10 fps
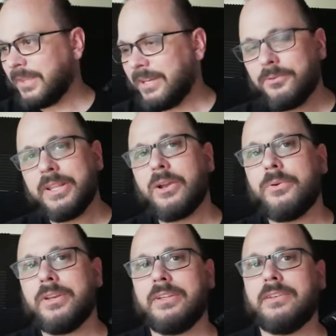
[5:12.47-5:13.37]
They didn't really go
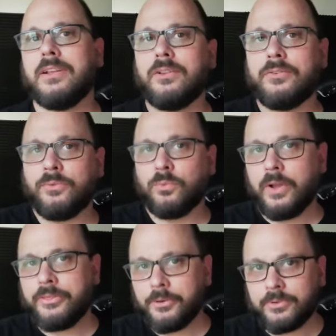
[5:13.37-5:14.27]
into detail of
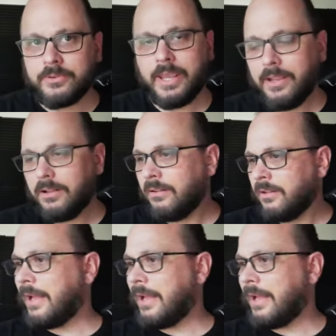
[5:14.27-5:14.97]
what those entail.